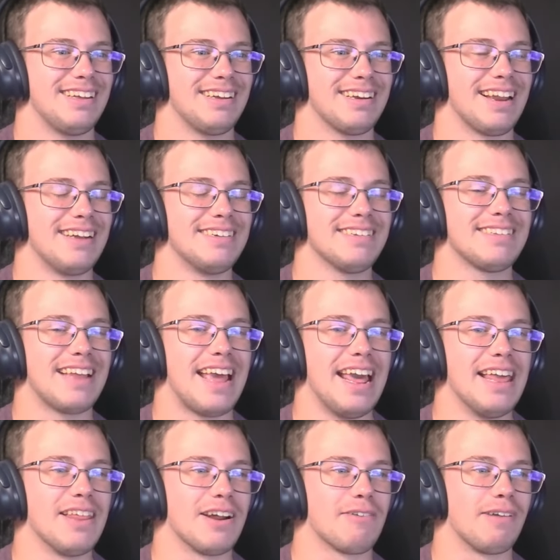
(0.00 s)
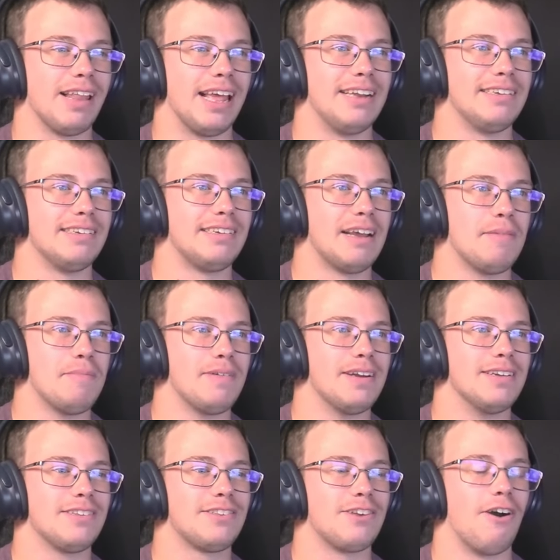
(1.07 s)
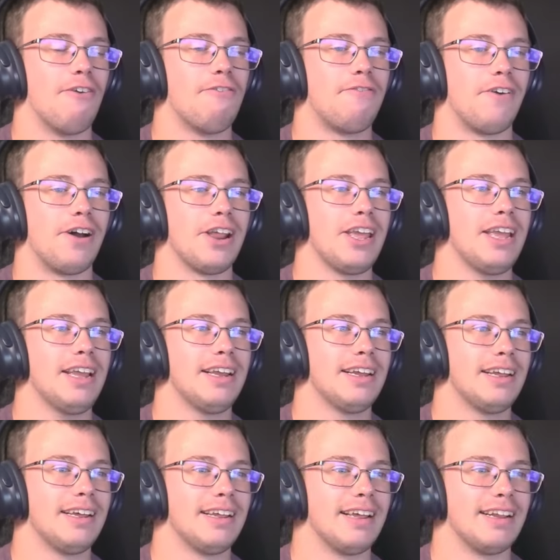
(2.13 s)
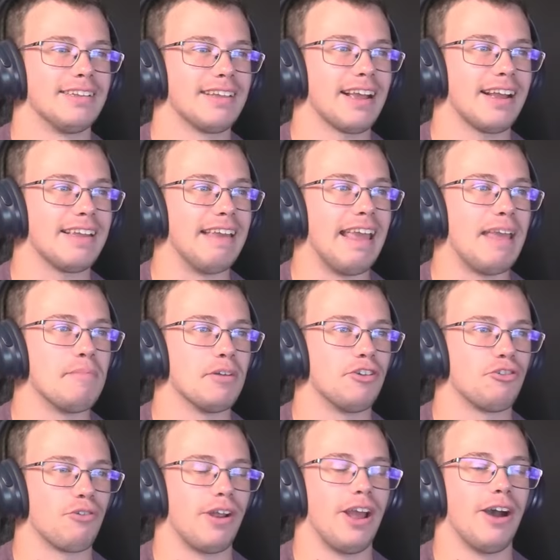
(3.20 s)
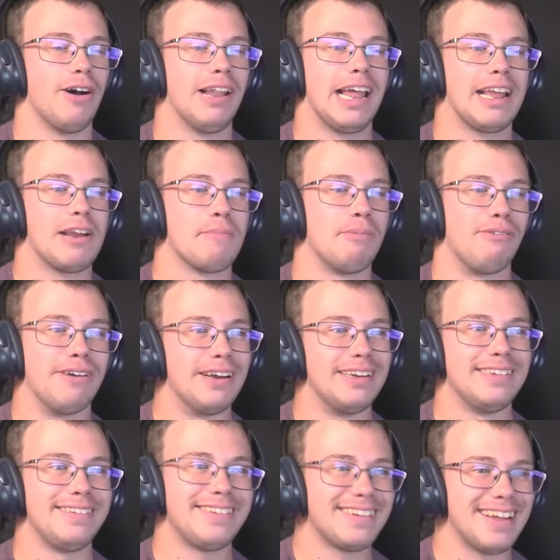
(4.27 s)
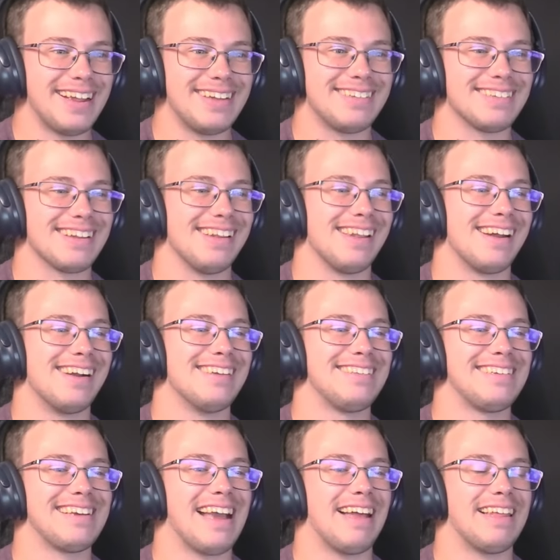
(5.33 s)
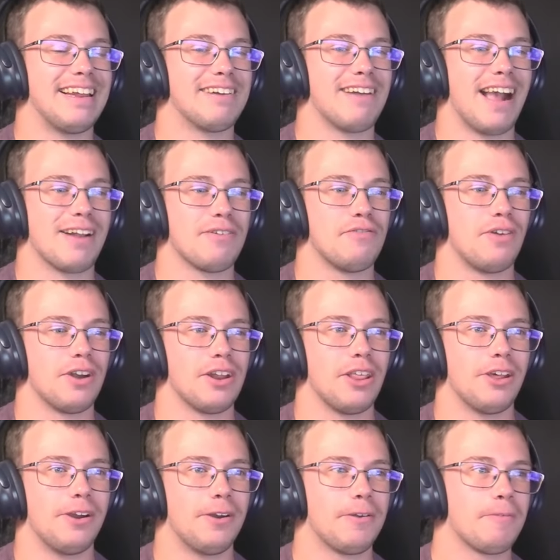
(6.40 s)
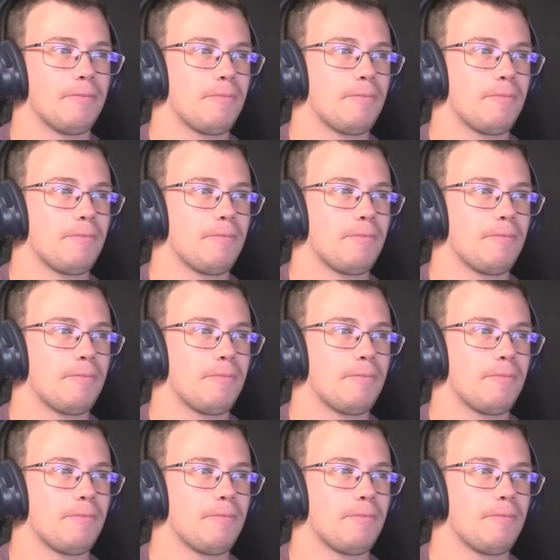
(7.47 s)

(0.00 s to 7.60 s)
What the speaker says: Can I just say, their relationship is so funny. It's like a gamer trio, like your boys. It's just hilarious seeing how they interact with one another.